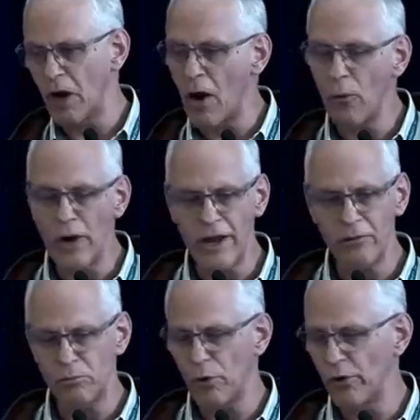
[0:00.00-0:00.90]

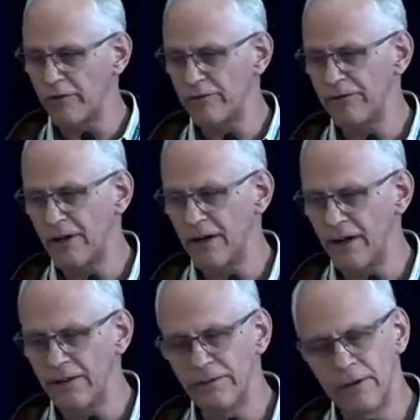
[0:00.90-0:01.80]
around
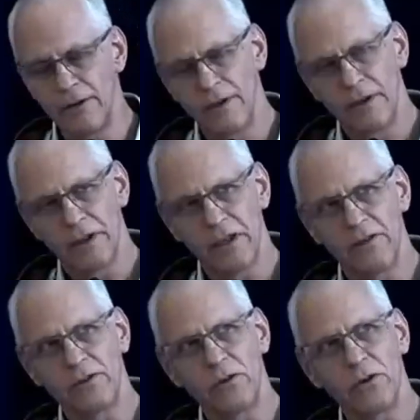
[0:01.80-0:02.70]
0.5
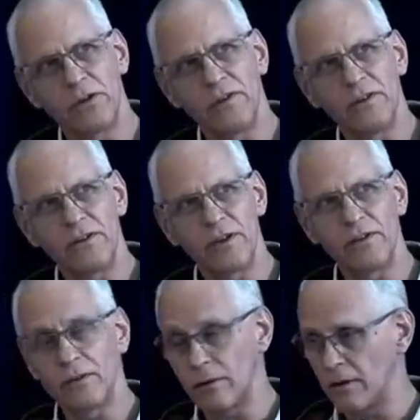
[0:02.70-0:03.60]
is good in the
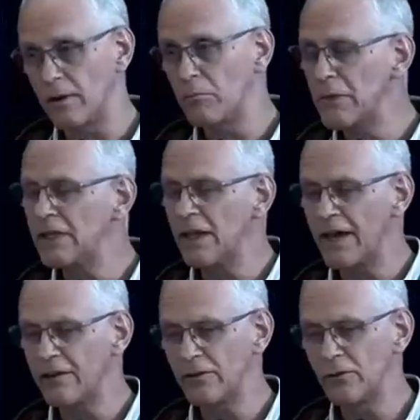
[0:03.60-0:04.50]
sense in a
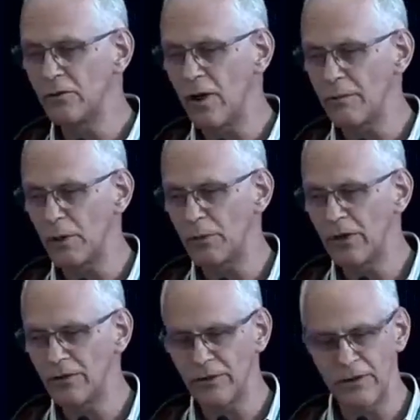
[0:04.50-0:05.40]
mid-latitude climate
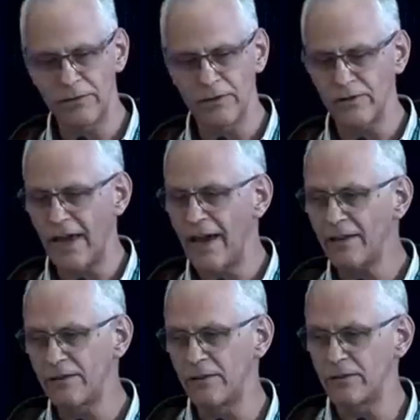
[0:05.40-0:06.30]
because it gives us
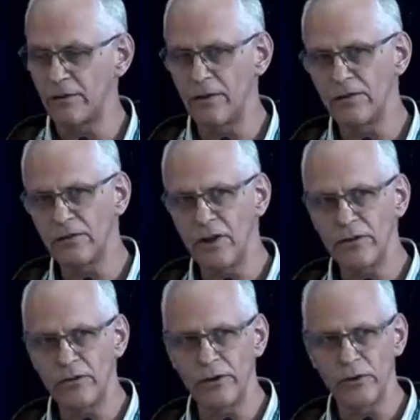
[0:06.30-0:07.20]
access to the
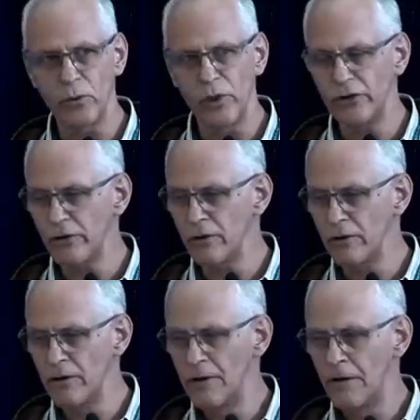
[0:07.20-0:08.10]
sun during the winter.
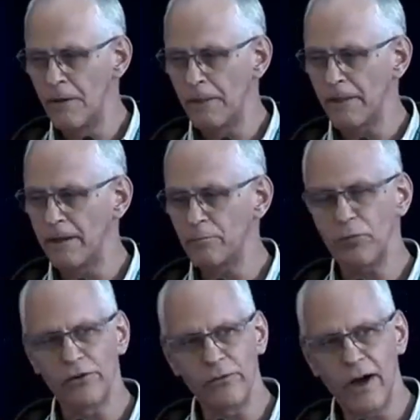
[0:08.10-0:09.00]
It
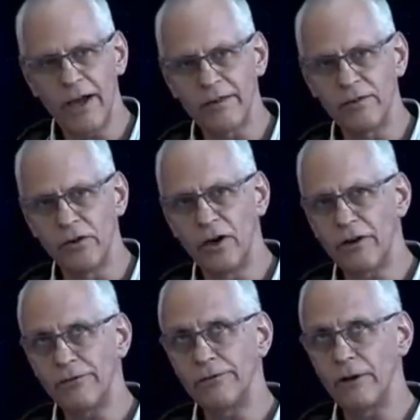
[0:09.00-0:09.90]
provides
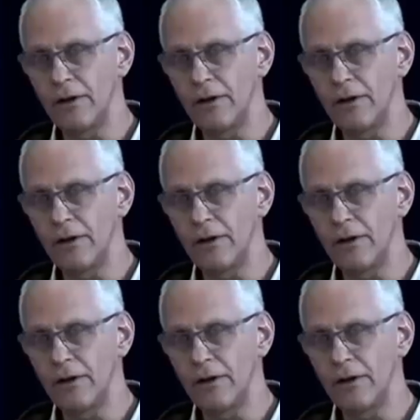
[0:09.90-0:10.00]
enough